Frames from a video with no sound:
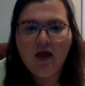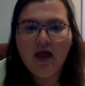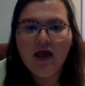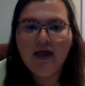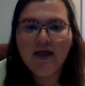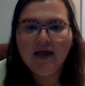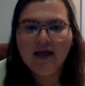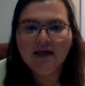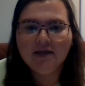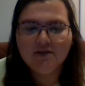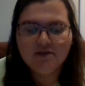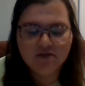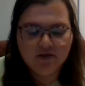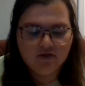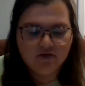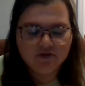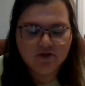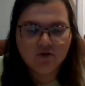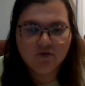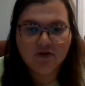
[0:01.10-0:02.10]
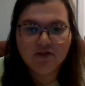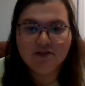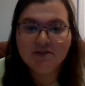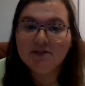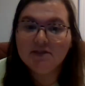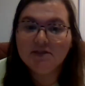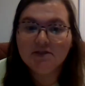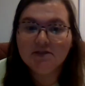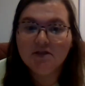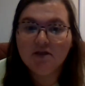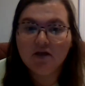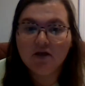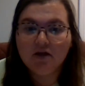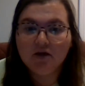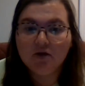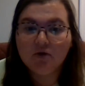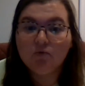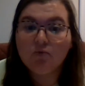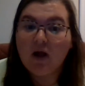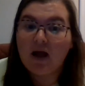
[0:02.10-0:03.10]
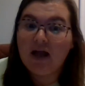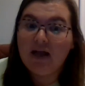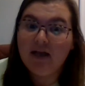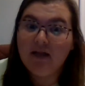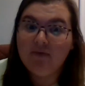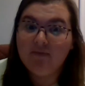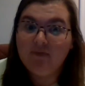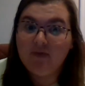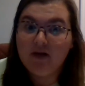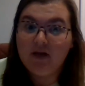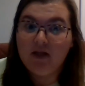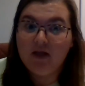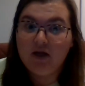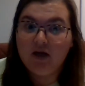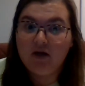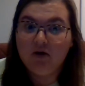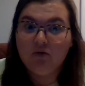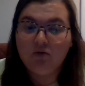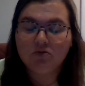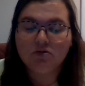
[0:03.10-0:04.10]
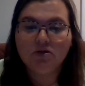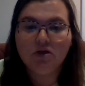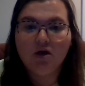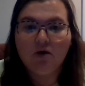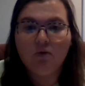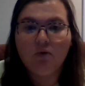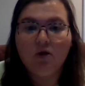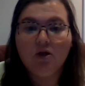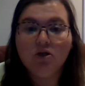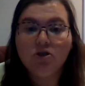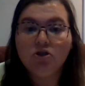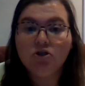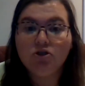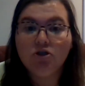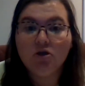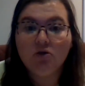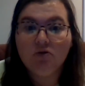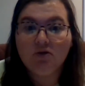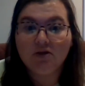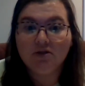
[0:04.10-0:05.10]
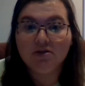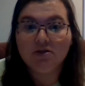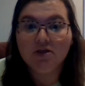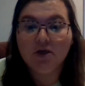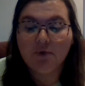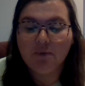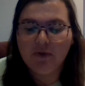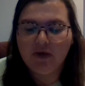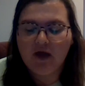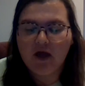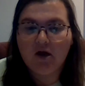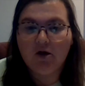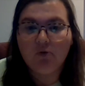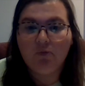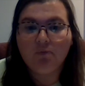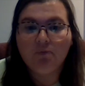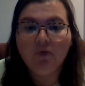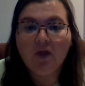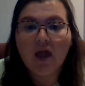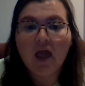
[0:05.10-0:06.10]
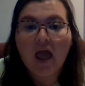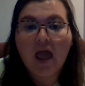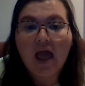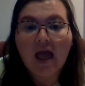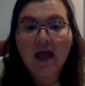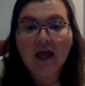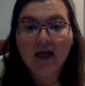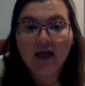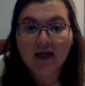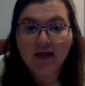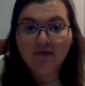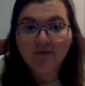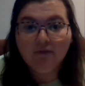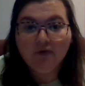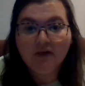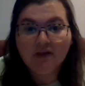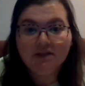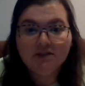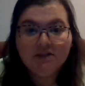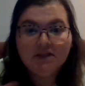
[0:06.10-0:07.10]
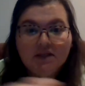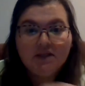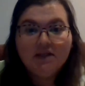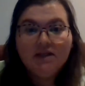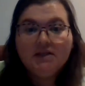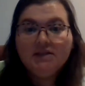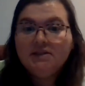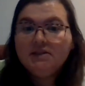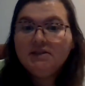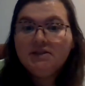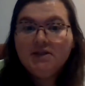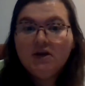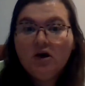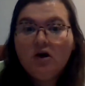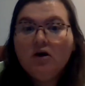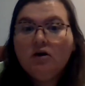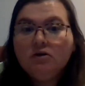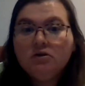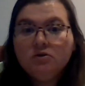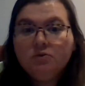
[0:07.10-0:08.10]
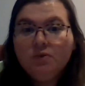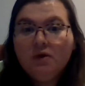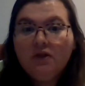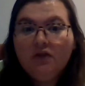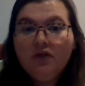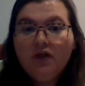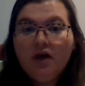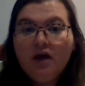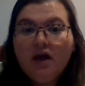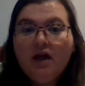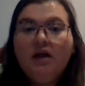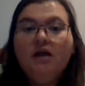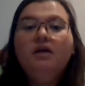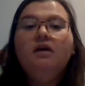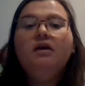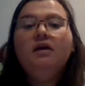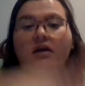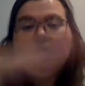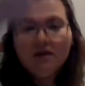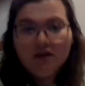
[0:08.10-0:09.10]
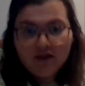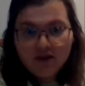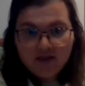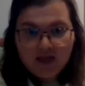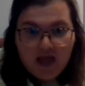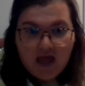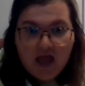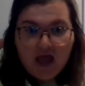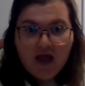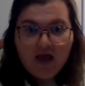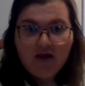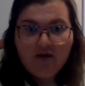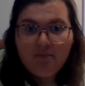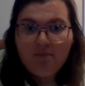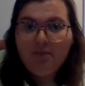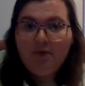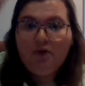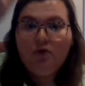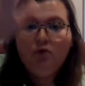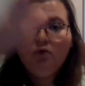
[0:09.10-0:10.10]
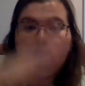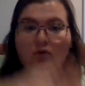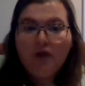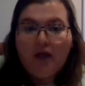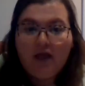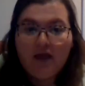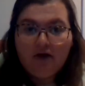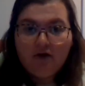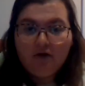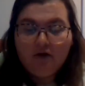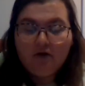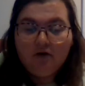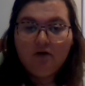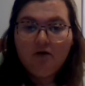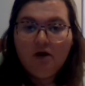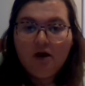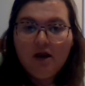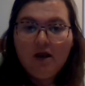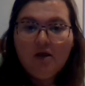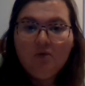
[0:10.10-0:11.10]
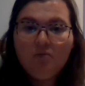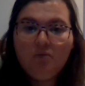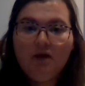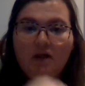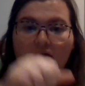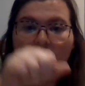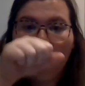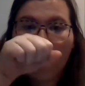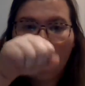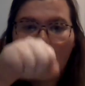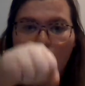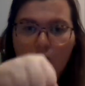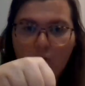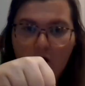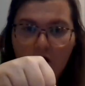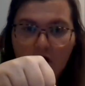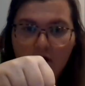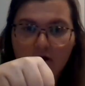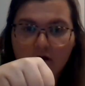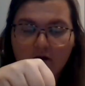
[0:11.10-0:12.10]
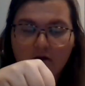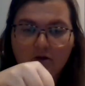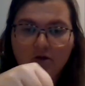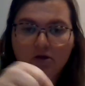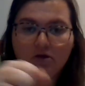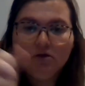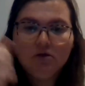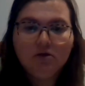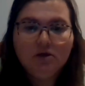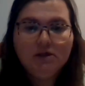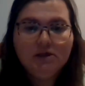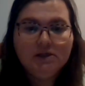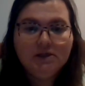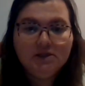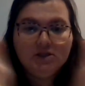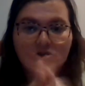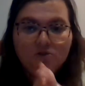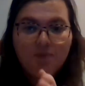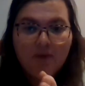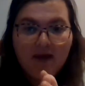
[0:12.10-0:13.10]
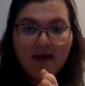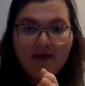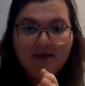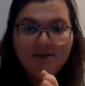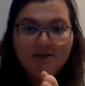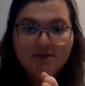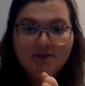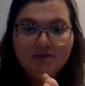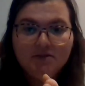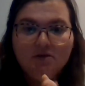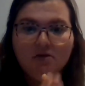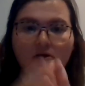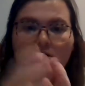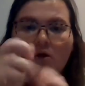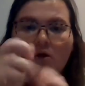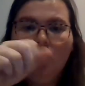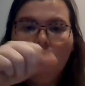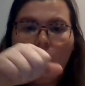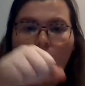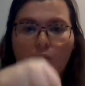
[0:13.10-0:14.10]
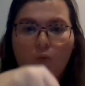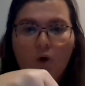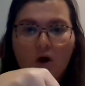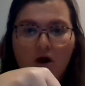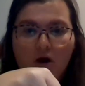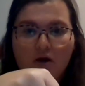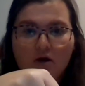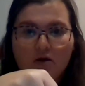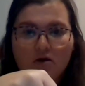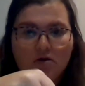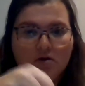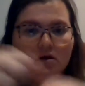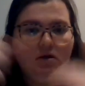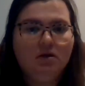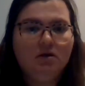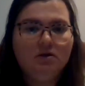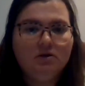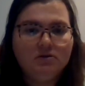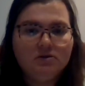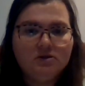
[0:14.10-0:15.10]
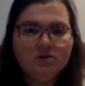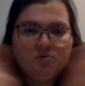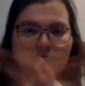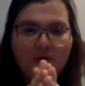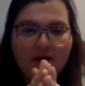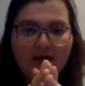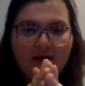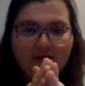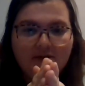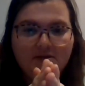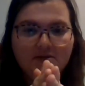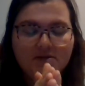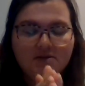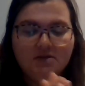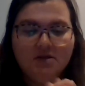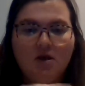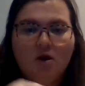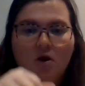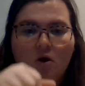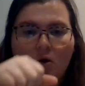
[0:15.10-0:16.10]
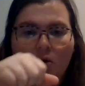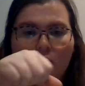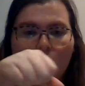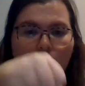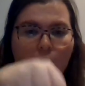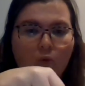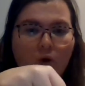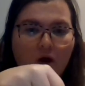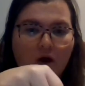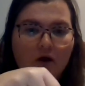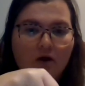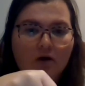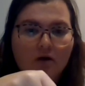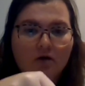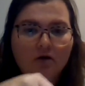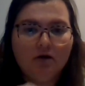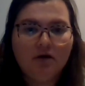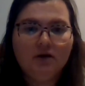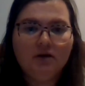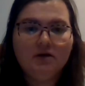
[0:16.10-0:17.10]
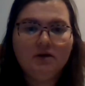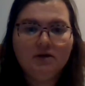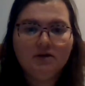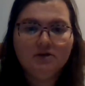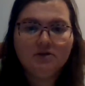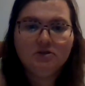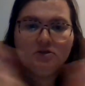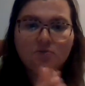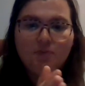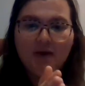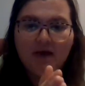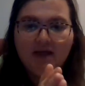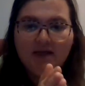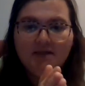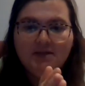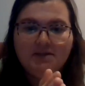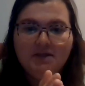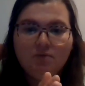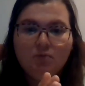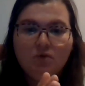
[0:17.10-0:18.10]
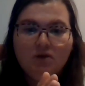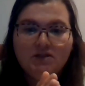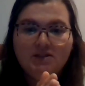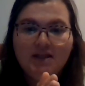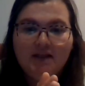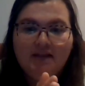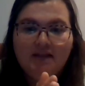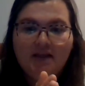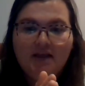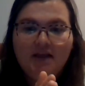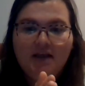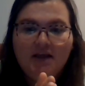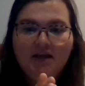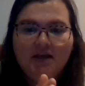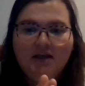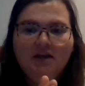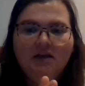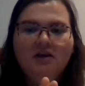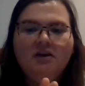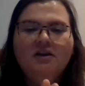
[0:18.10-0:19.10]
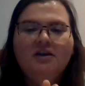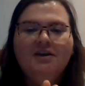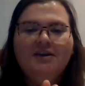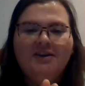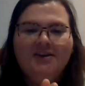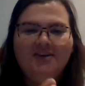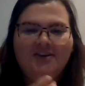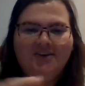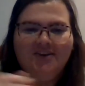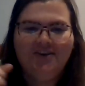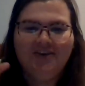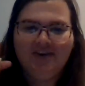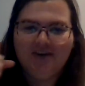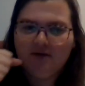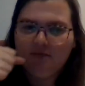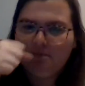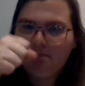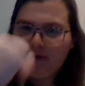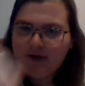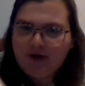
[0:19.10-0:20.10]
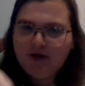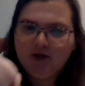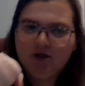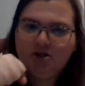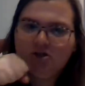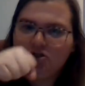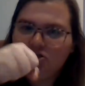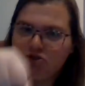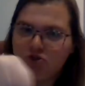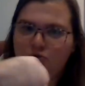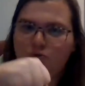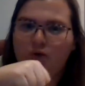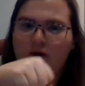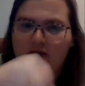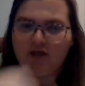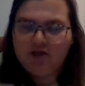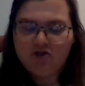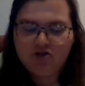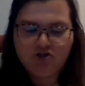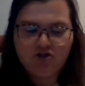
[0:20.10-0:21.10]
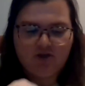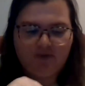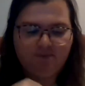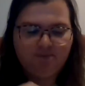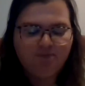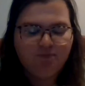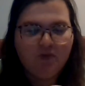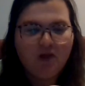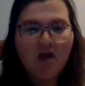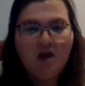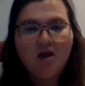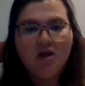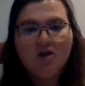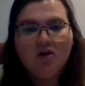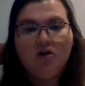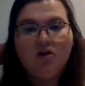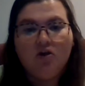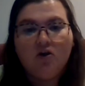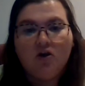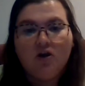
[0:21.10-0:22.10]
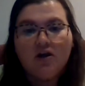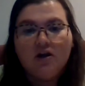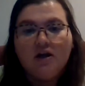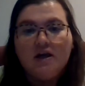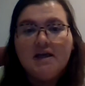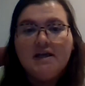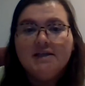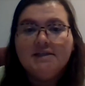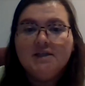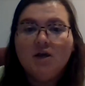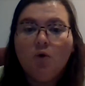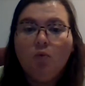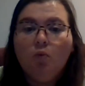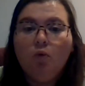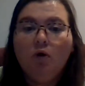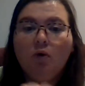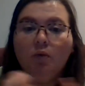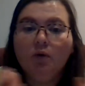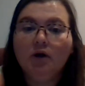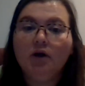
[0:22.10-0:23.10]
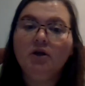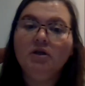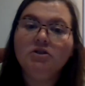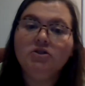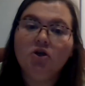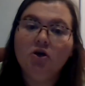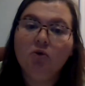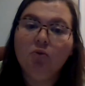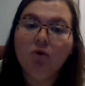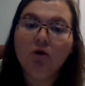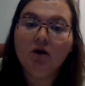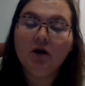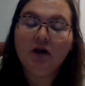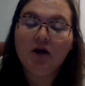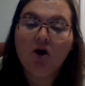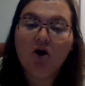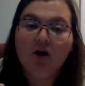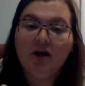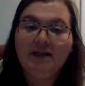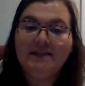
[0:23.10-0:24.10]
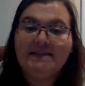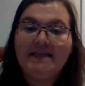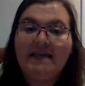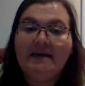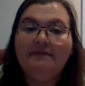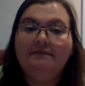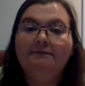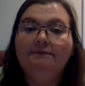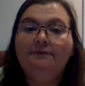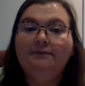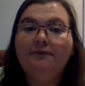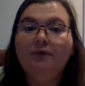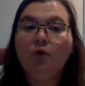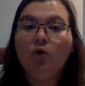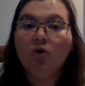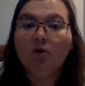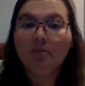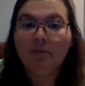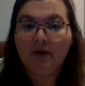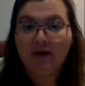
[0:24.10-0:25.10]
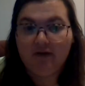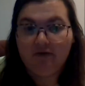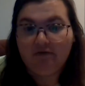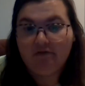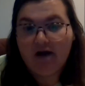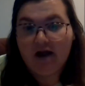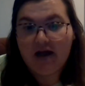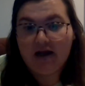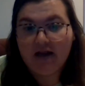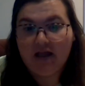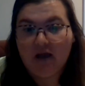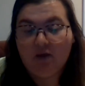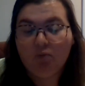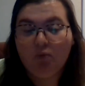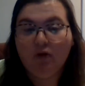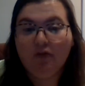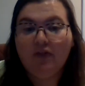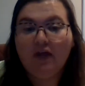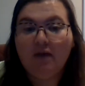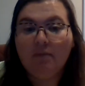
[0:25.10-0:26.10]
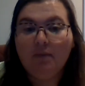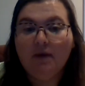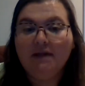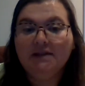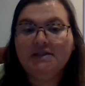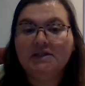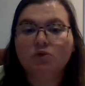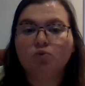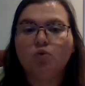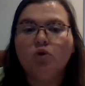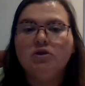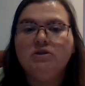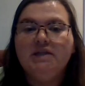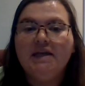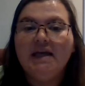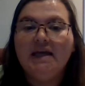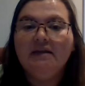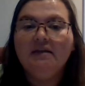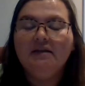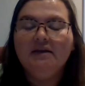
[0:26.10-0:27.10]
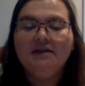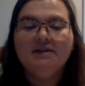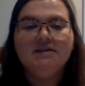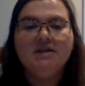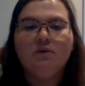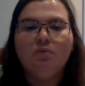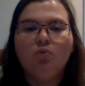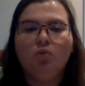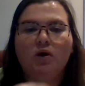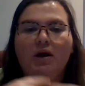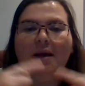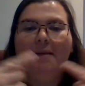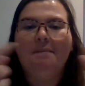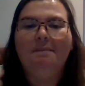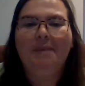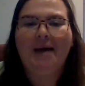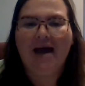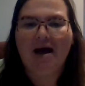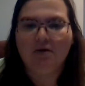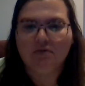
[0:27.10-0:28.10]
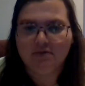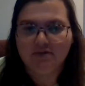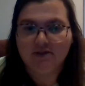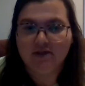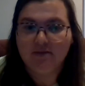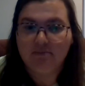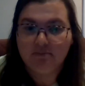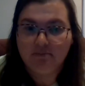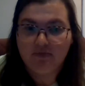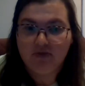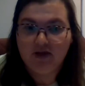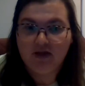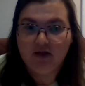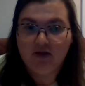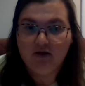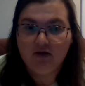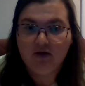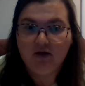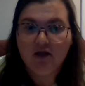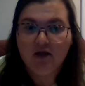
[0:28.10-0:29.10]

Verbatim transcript: Hey guys, so this is the writing video. So, students, here we go. Every sentence starts with a capital letter. We have a word, space, word, space, word, space. And what's at the end? Good. Punctuation. Good. So what we're going to start working on is informative writing. And what that means is we're telling someone about something.